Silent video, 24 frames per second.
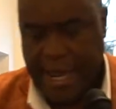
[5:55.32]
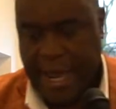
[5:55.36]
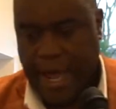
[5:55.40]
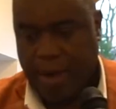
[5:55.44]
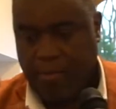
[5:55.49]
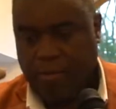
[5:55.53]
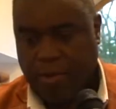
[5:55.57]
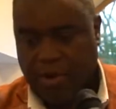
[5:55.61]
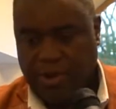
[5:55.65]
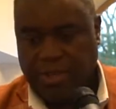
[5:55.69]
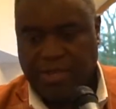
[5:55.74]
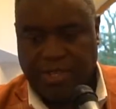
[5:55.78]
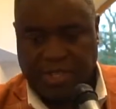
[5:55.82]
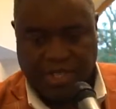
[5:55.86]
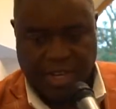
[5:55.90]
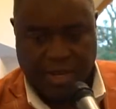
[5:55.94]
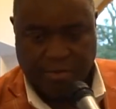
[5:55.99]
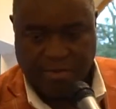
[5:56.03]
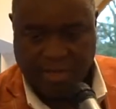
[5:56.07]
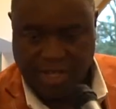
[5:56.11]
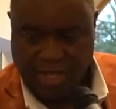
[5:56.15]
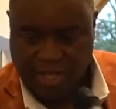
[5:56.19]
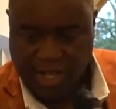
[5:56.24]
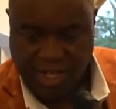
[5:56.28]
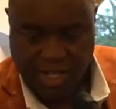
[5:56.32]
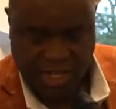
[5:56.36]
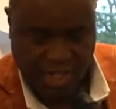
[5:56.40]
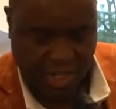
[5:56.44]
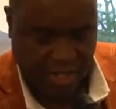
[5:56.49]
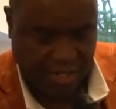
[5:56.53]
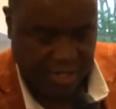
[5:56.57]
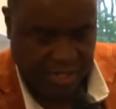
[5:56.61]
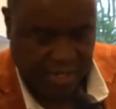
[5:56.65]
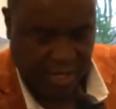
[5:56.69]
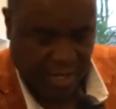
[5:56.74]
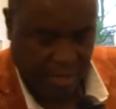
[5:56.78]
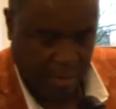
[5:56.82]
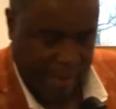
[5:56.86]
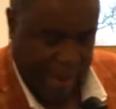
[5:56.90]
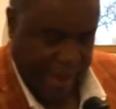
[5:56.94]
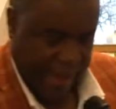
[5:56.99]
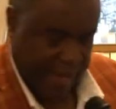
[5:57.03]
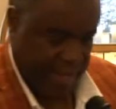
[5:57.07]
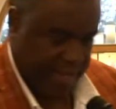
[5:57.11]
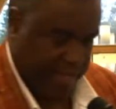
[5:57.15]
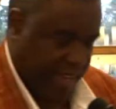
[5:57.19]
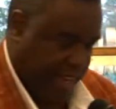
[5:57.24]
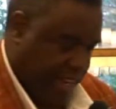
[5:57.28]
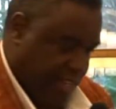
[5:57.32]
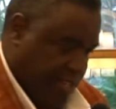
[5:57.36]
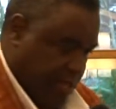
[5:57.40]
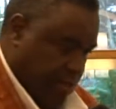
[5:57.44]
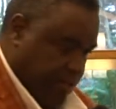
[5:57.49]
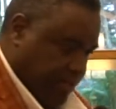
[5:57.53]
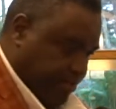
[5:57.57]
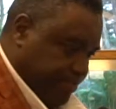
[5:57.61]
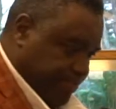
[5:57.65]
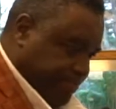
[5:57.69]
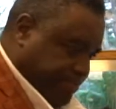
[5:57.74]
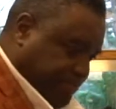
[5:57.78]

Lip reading: And one of the terms and conditions on the back says,